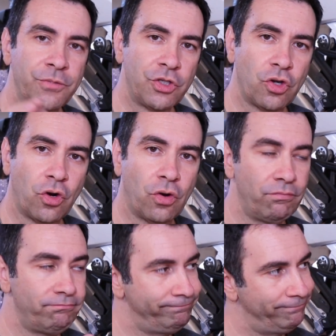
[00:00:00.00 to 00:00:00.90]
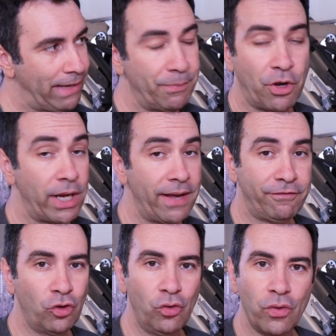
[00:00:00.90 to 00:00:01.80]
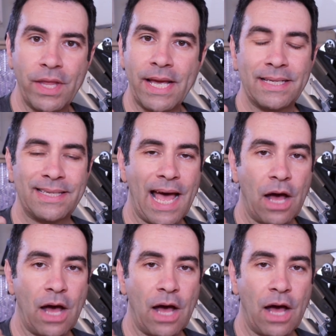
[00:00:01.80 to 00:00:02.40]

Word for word: So I'm gonna have to do this